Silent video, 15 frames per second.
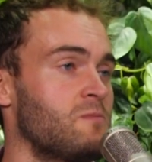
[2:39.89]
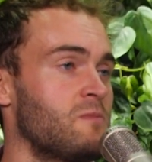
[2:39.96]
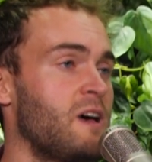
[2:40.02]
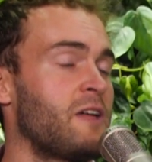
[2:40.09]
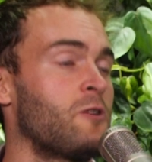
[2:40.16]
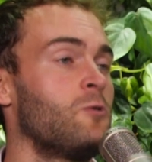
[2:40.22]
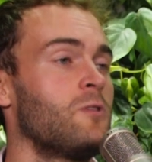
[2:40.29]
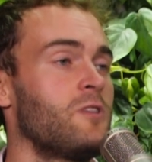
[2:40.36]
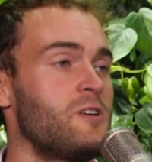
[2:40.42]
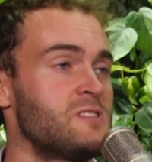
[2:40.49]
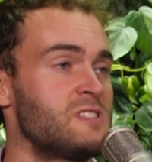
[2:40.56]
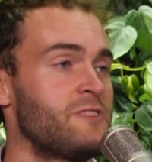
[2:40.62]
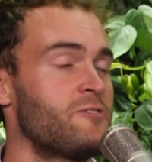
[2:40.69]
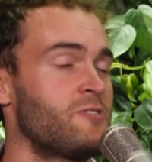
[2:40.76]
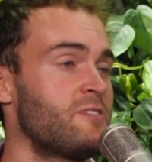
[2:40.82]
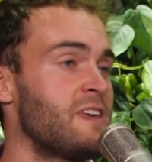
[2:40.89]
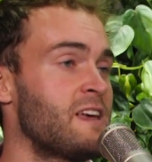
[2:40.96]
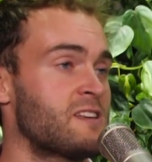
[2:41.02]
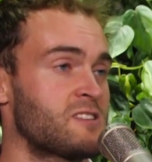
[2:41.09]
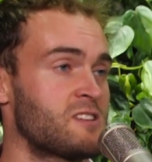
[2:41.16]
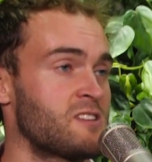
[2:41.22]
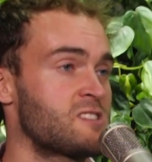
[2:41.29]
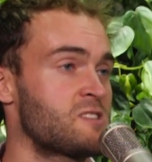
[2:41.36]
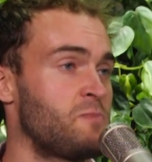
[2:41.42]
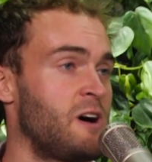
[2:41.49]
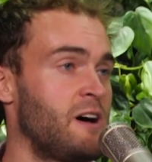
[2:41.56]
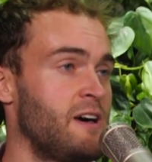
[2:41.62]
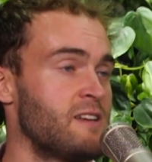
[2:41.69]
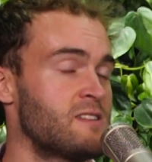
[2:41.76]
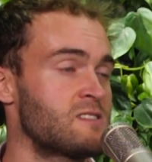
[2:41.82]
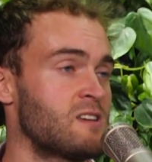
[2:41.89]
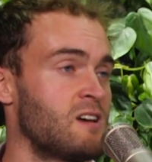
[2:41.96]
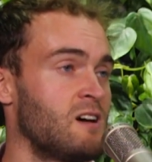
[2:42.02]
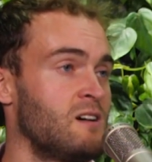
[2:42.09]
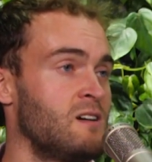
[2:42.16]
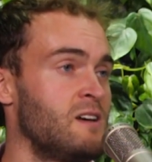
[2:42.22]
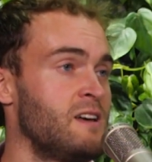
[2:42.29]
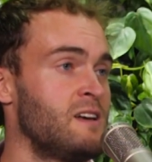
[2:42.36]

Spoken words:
And all those different things conspire to